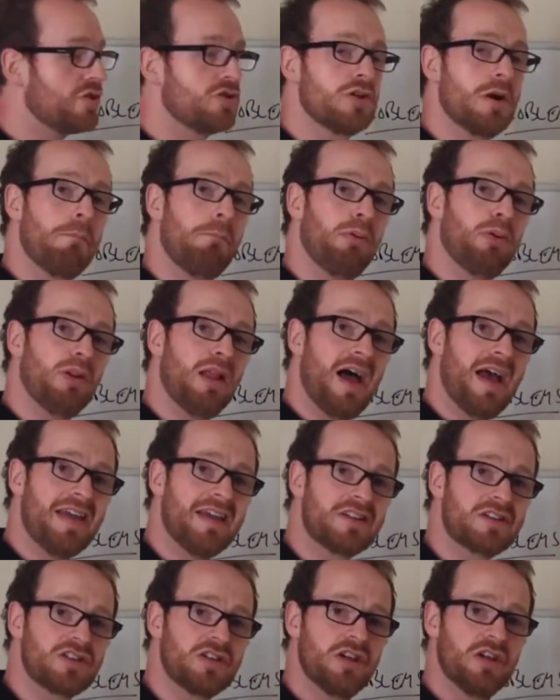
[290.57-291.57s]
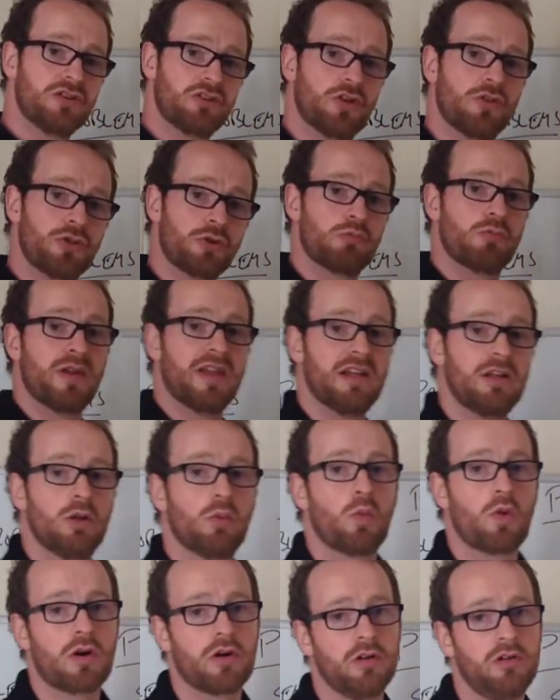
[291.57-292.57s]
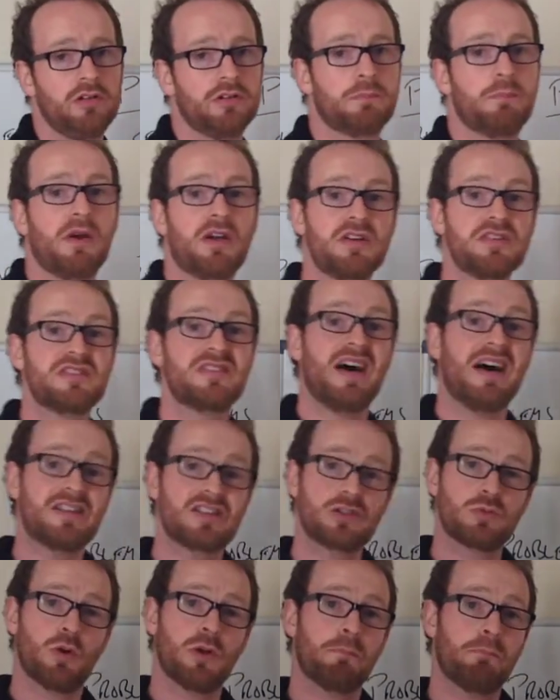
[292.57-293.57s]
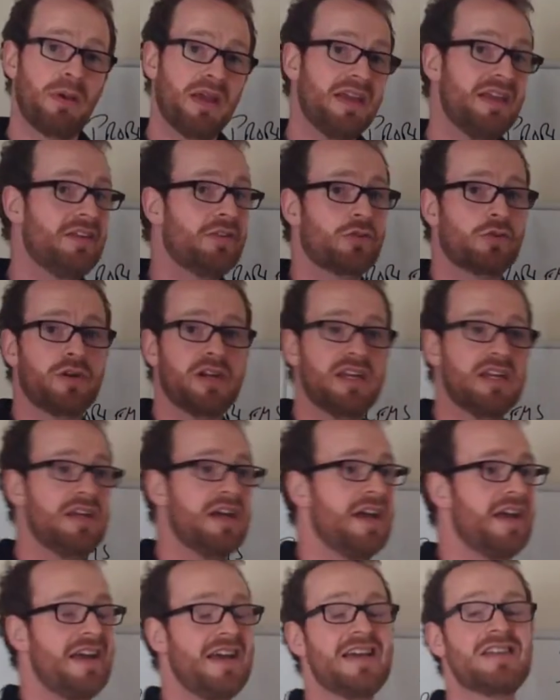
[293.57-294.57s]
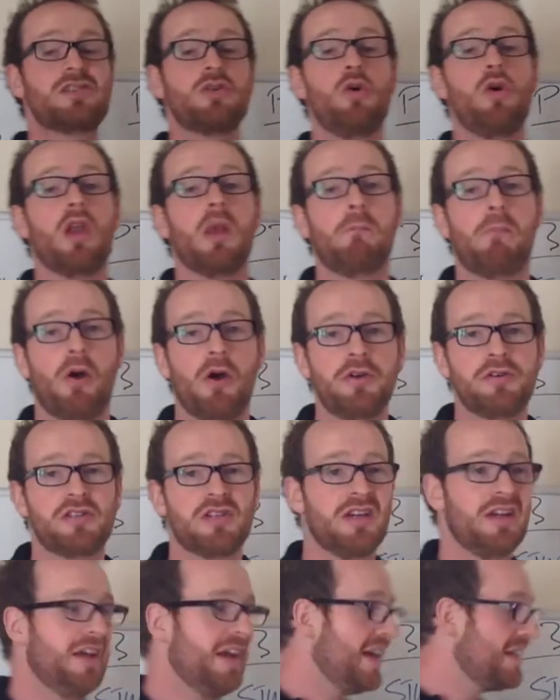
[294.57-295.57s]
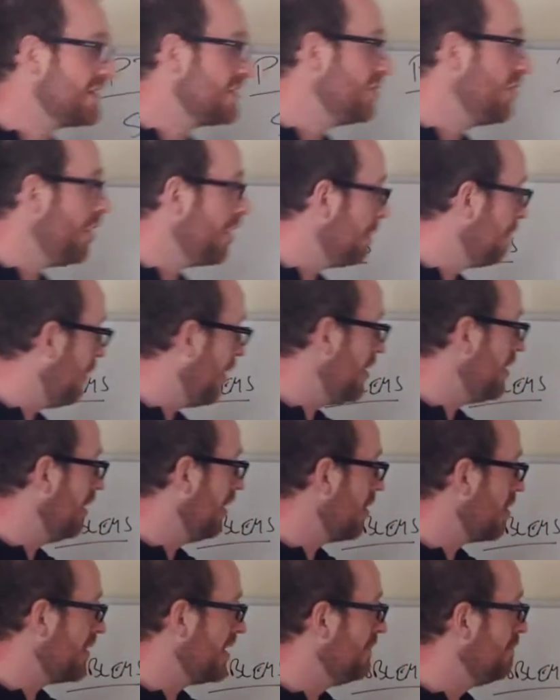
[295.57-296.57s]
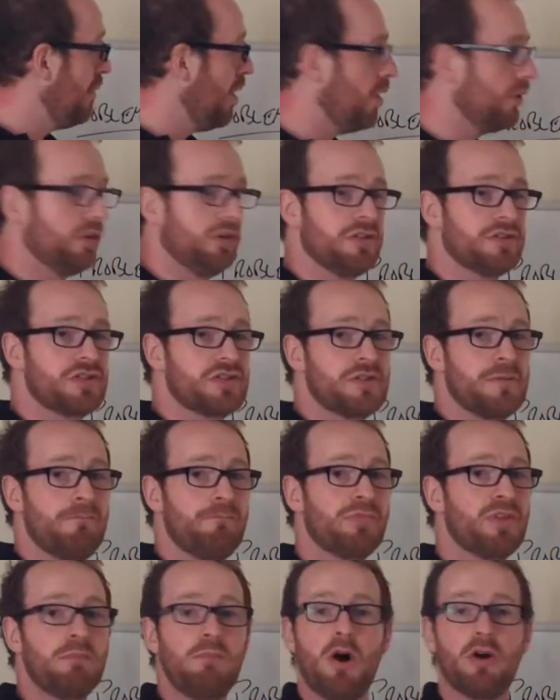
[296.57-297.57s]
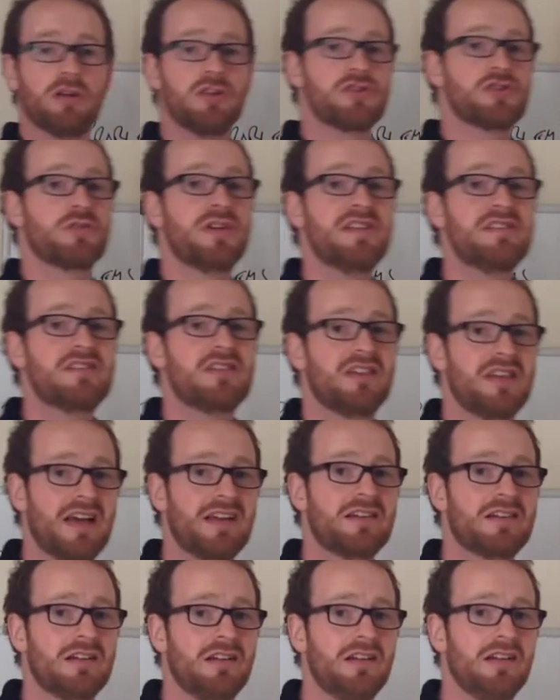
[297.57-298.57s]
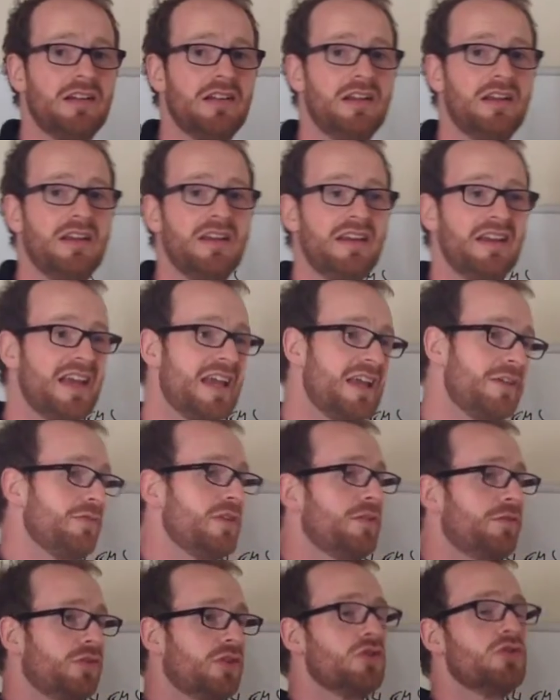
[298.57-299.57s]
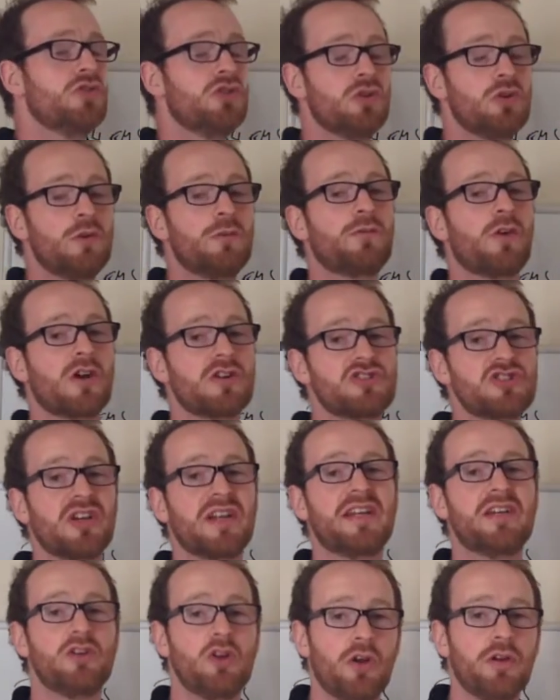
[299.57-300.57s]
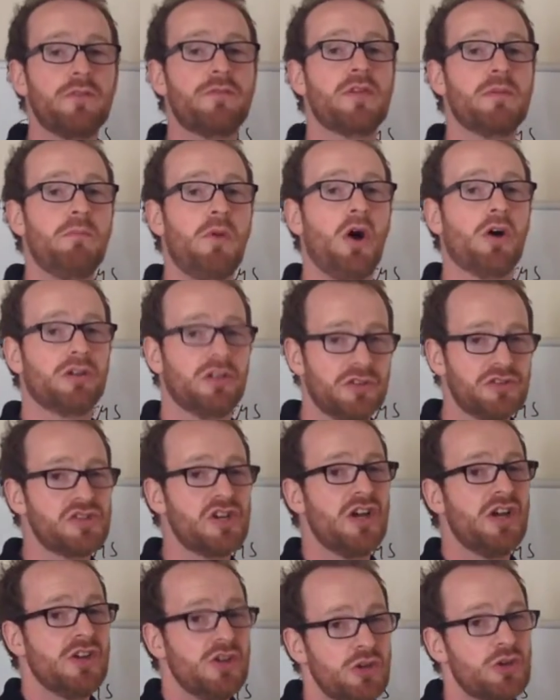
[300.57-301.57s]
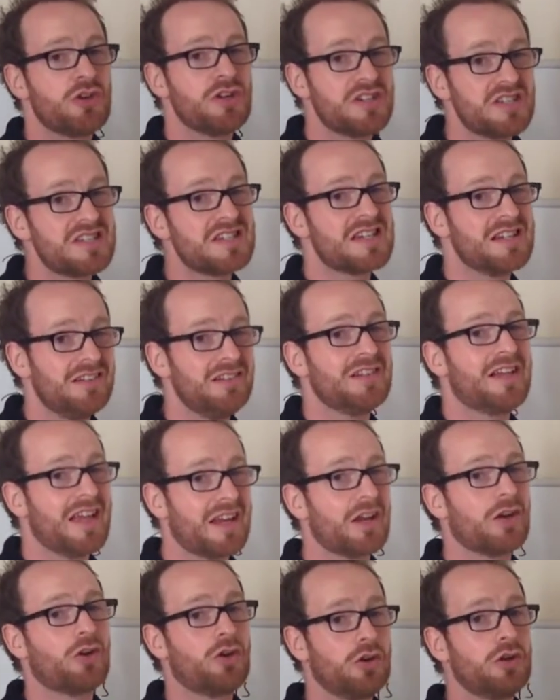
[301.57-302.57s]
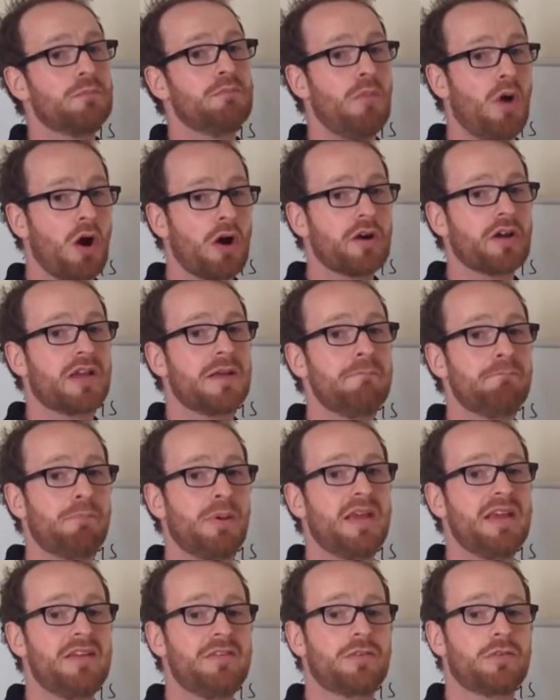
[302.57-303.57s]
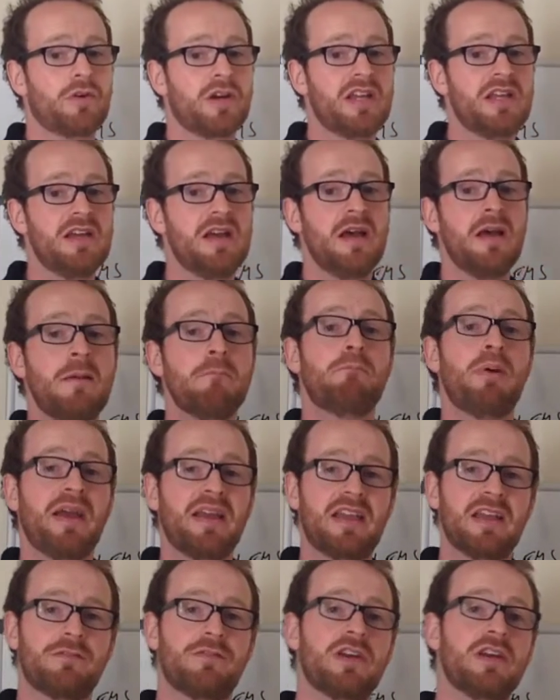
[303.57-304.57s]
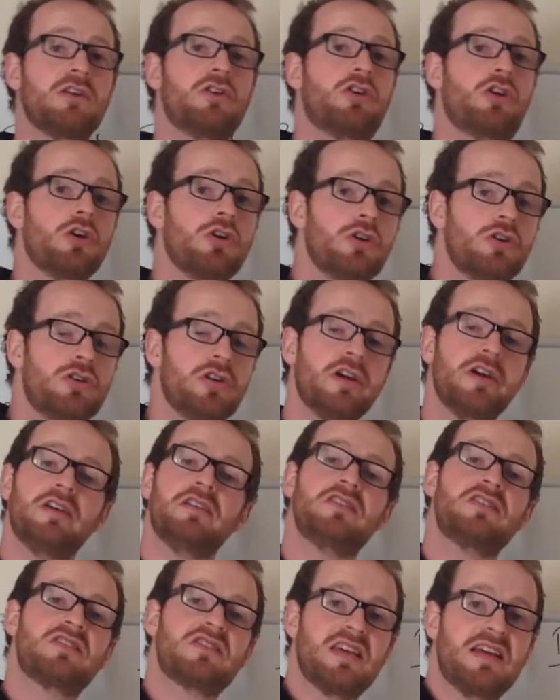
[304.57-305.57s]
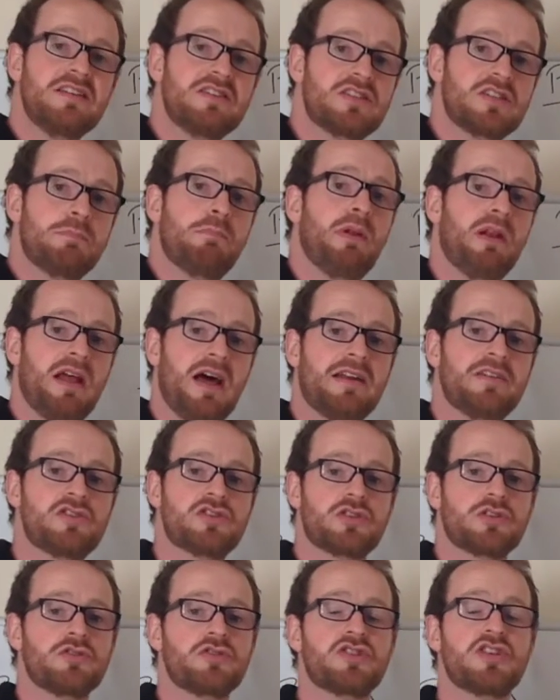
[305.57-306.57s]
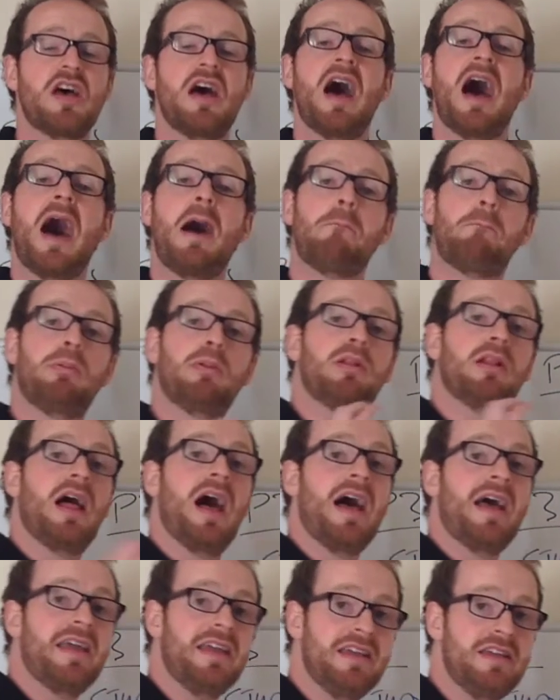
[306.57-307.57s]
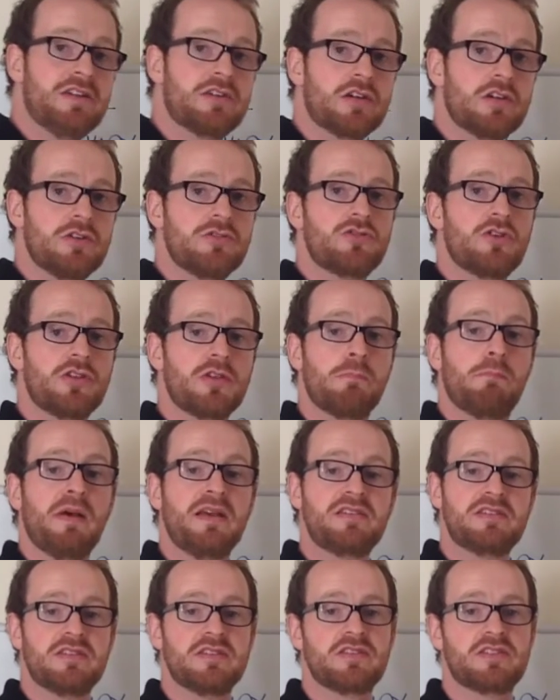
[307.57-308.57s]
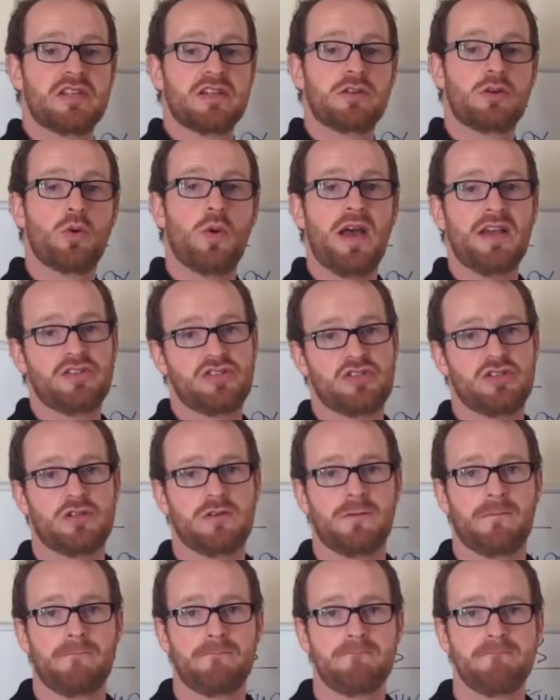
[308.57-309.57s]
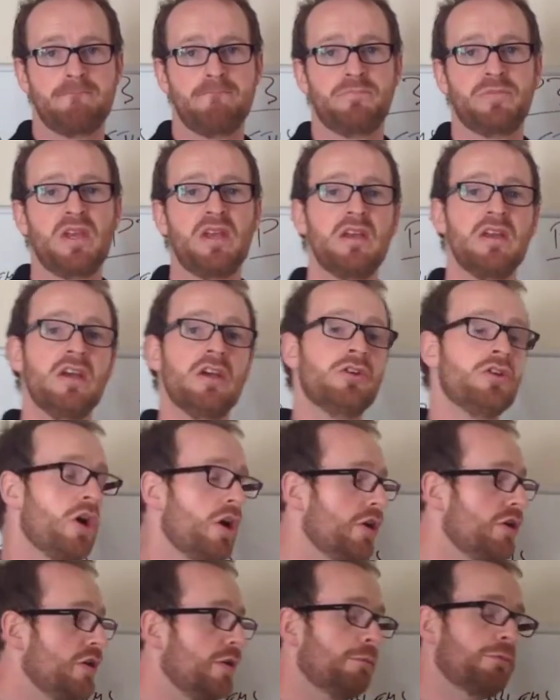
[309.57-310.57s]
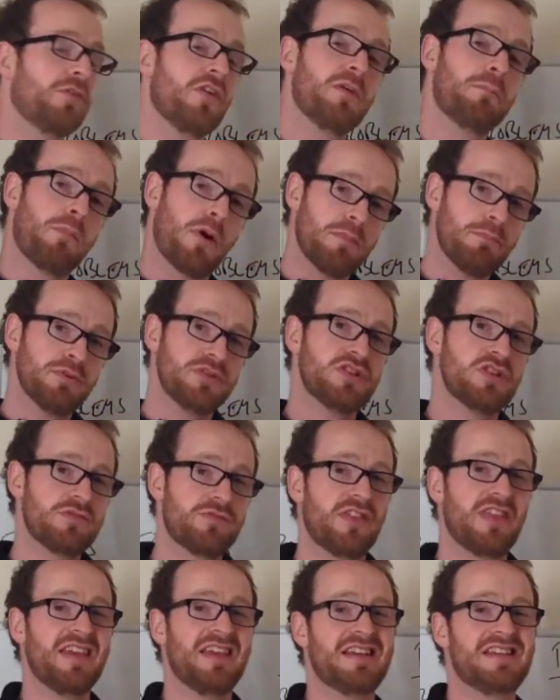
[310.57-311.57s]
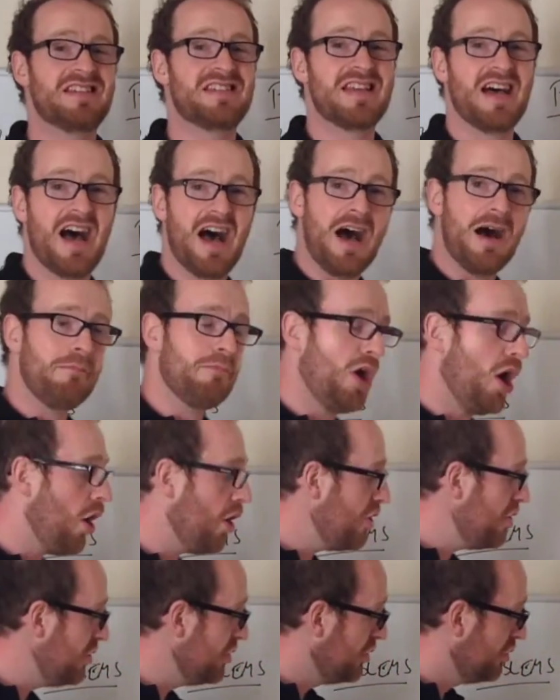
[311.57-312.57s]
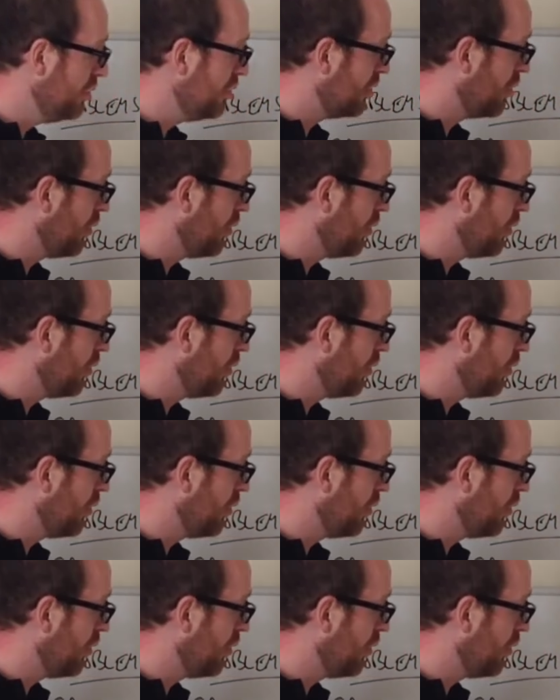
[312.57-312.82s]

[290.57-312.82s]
to apply it to the real world, because that's what P3 is all about. It's not about learning models. The models are incidental. Even if you knew virtually none of the models, you could still get a good mark in P3 by giving good, sensible answers applied to the business in question. Now, for the purpose of the exam, how are you